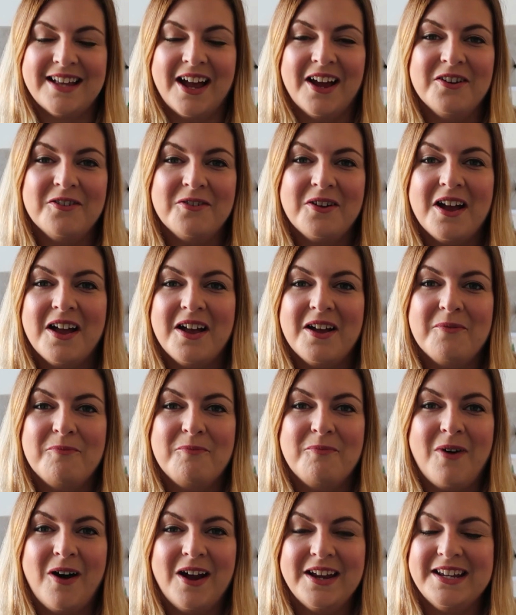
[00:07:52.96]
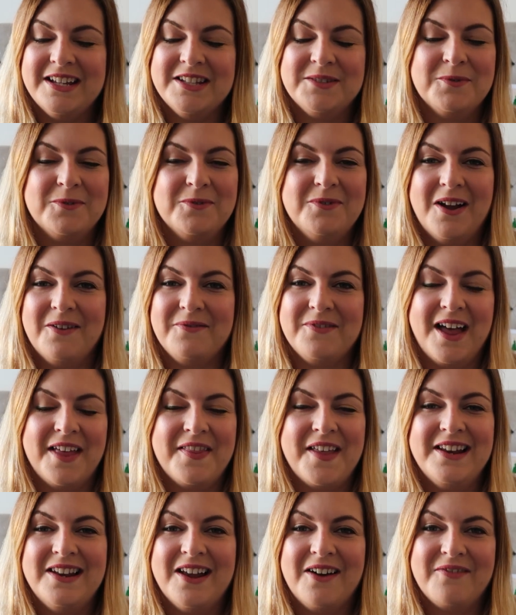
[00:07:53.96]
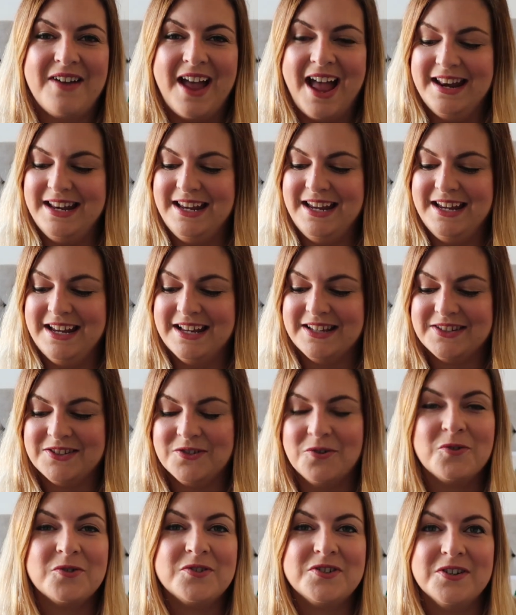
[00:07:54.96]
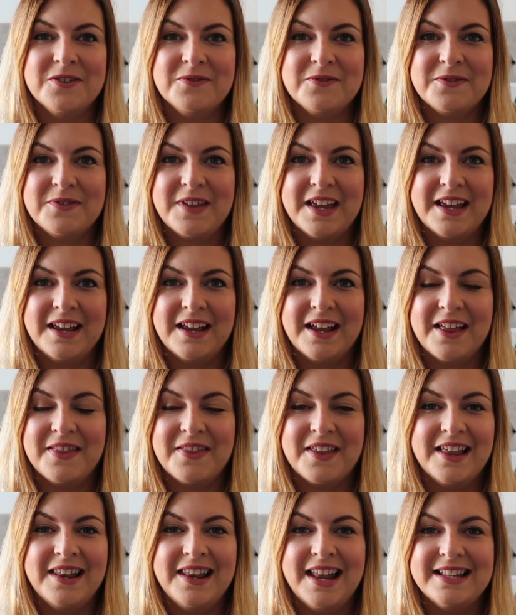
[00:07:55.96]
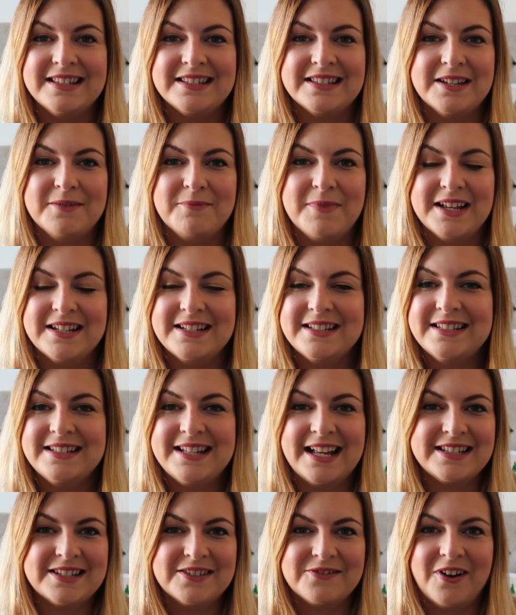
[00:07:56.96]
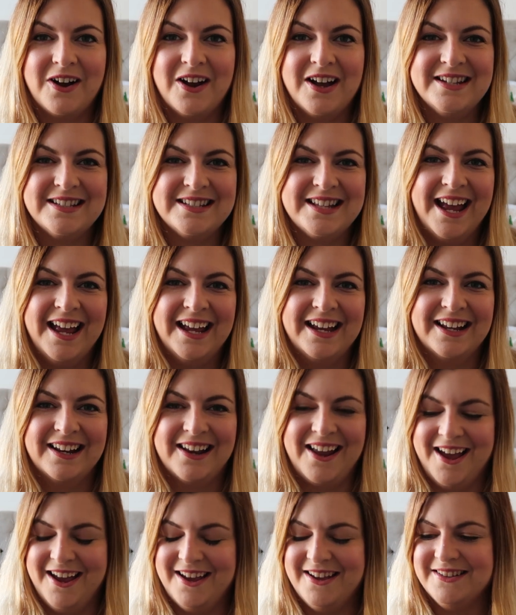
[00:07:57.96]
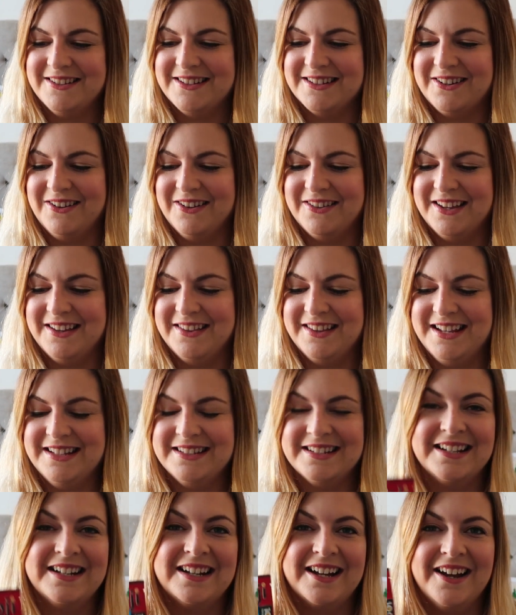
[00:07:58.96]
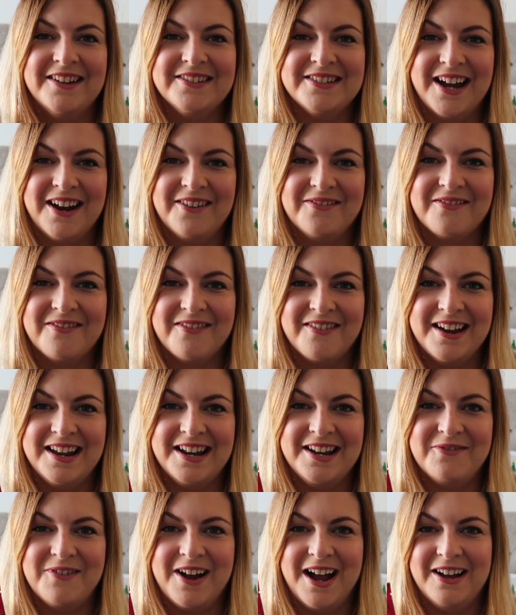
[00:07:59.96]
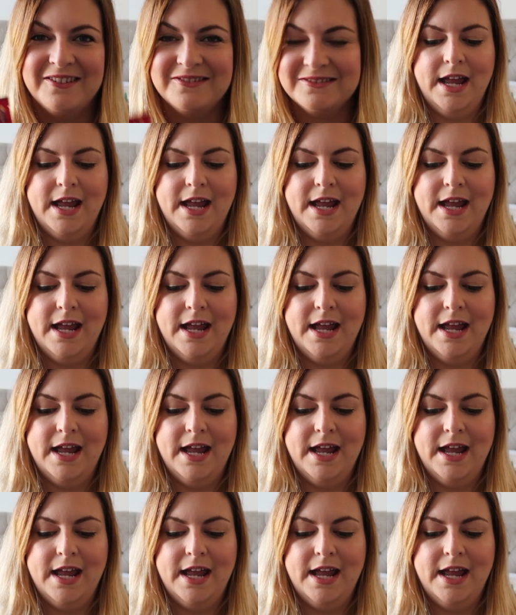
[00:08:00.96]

So my kids will love that. They love any sort of thing that lets them accessorize their clothes, so I think these are going to go down really well.